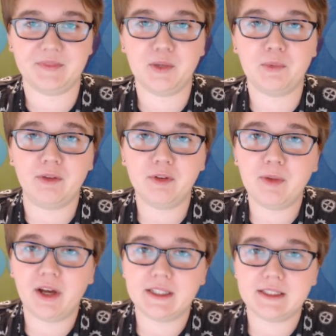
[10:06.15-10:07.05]
Rev
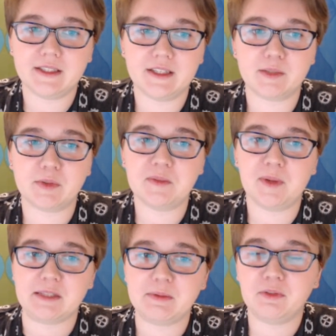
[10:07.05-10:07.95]
Robotics is
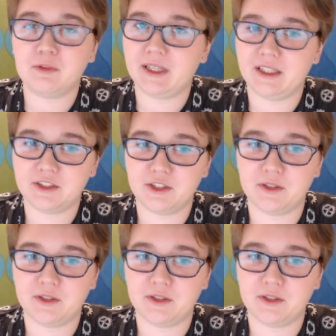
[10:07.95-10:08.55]
responsible for making sure